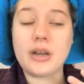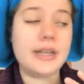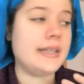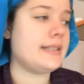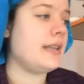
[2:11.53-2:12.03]

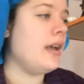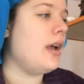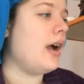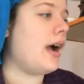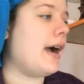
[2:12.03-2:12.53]
on it.
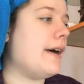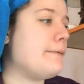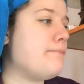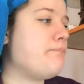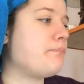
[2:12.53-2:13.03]

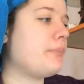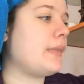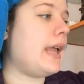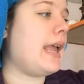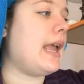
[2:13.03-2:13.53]

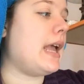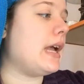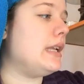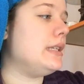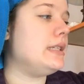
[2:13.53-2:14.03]

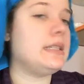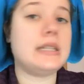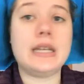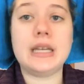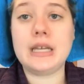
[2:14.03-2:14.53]
And